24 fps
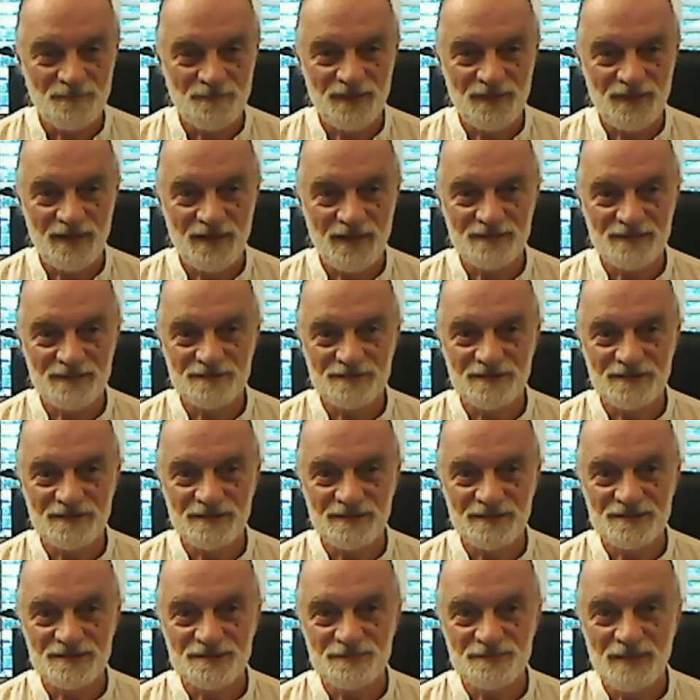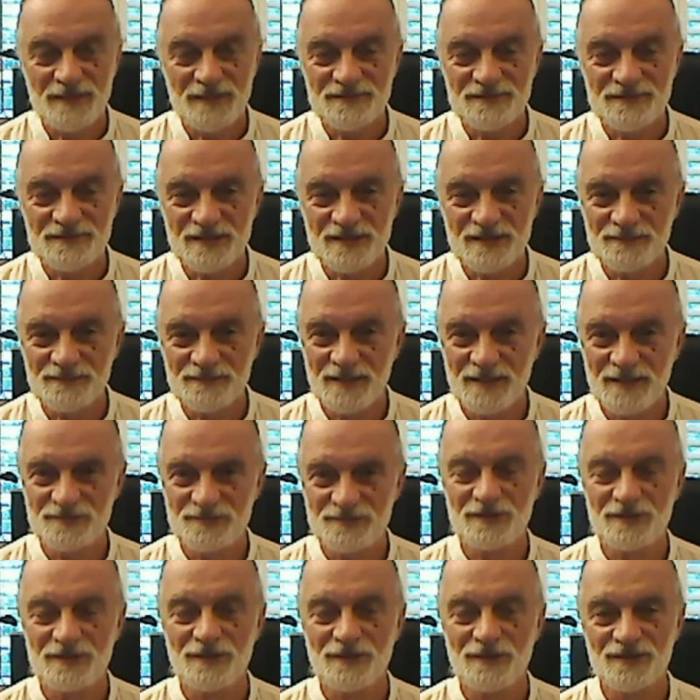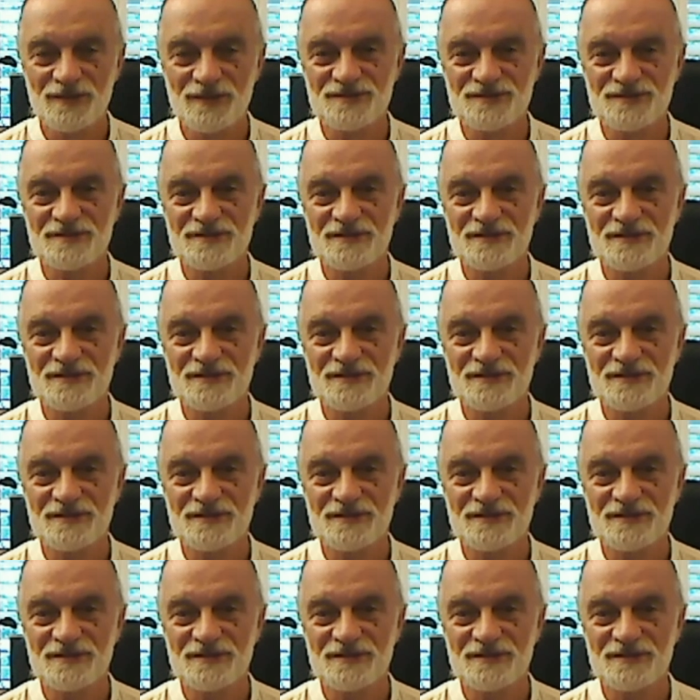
that is maybe sometimes lost